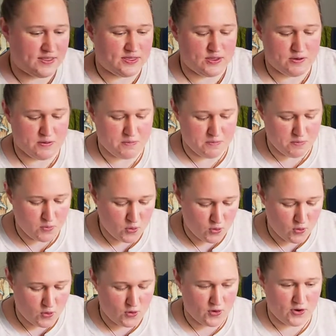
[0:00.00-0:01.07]

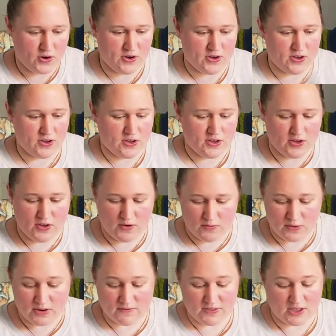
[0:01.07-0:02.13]

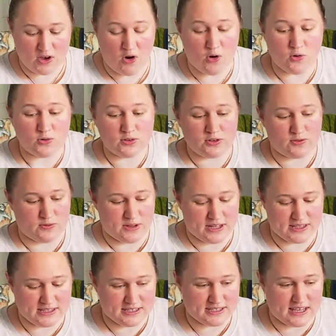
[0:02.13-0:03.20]
the older
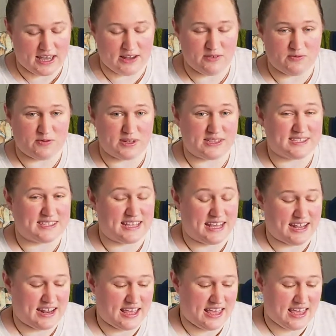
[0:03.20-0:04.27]
ones, and ones
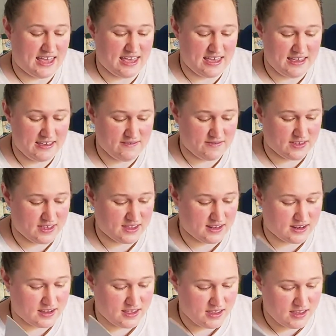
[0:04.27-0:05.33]
that
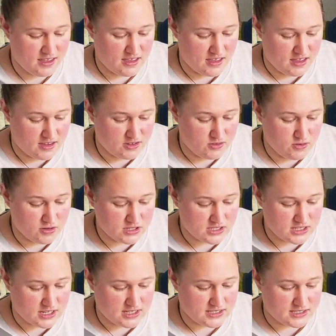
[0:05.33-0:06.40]
even not
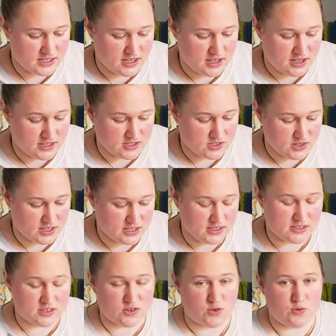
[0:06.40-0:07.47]
just
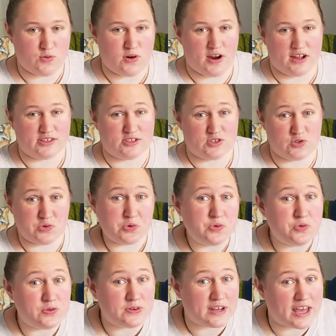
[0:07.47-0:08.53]
Australians who are at
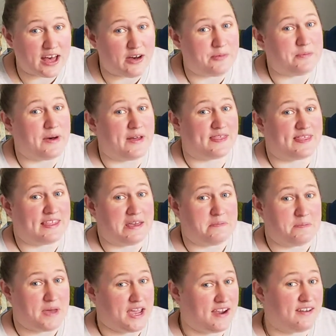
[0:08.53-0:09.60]
school now, but their
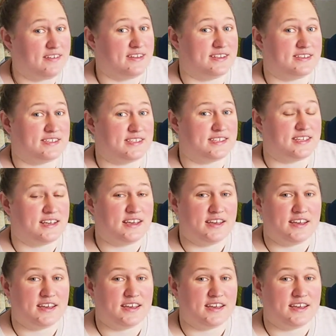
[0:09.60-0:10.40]
parents.